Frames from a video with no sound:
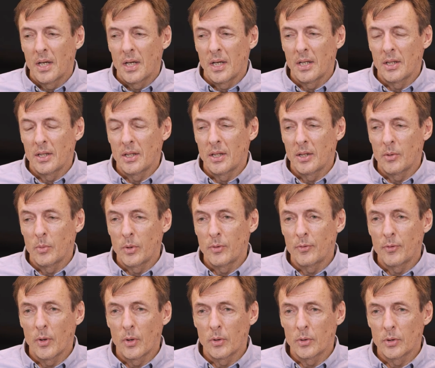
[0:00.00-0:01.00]
And uh, we
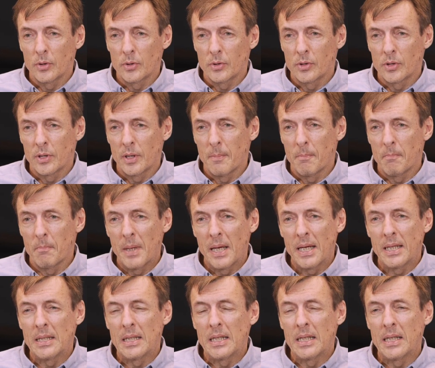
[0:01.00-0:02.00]
focus uh,
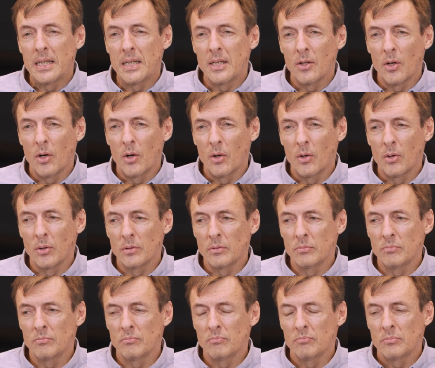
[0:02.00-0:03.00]
mainly
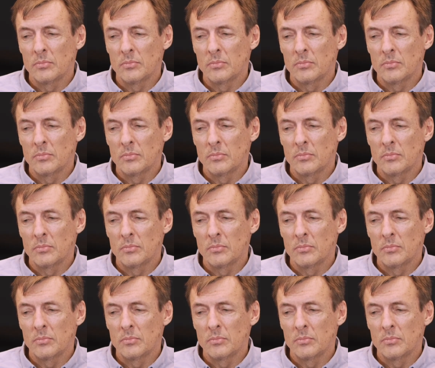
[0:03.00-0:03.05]
on